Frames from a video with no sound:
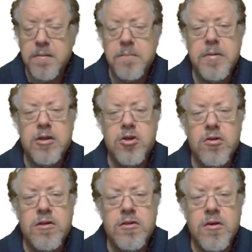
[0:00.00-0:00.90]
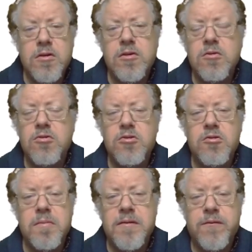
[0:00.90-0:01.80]
But use those. Those
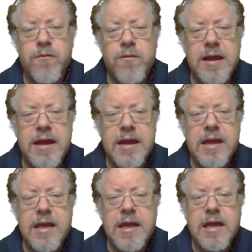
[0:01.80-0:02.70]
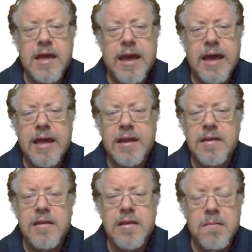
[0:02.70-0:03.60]
should be free,
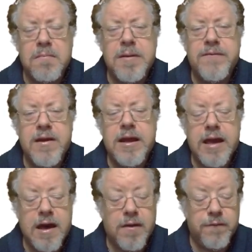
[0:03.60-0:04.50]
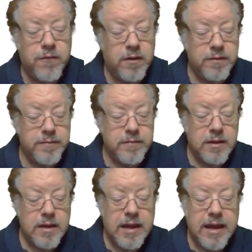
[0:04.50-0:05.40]
and they'll be very helpful.
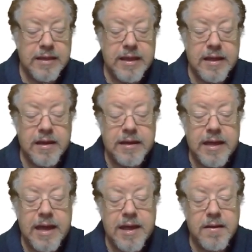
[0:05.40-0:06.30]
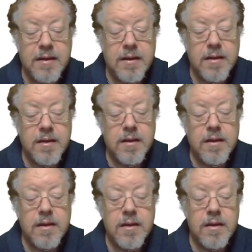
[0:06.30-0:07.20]
And then again,
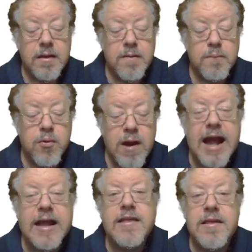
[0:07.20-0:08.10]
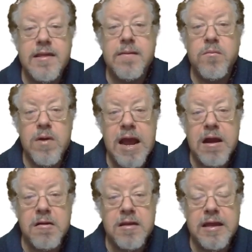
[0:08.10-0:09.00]
practice them
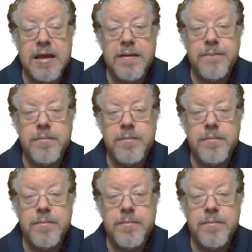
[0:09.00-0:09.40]
regularly.